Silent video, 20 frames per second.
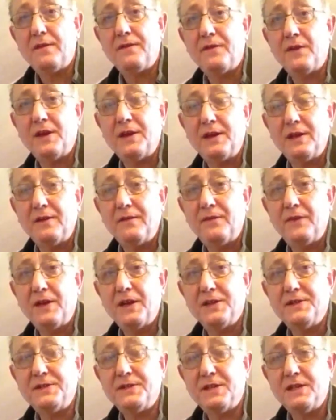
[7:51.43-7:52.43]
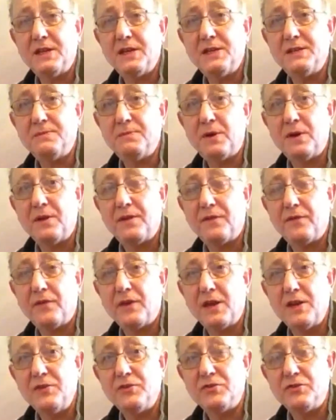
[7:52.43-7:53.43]
finding VSTs, both
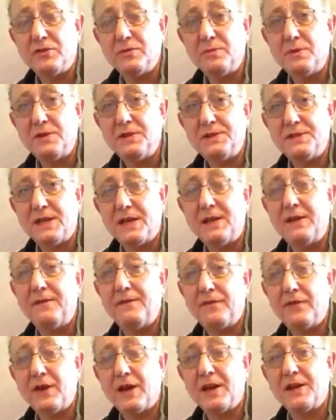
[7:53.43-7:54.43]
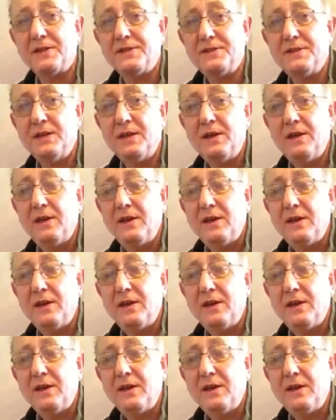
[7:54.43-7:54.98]
for instruments and effects,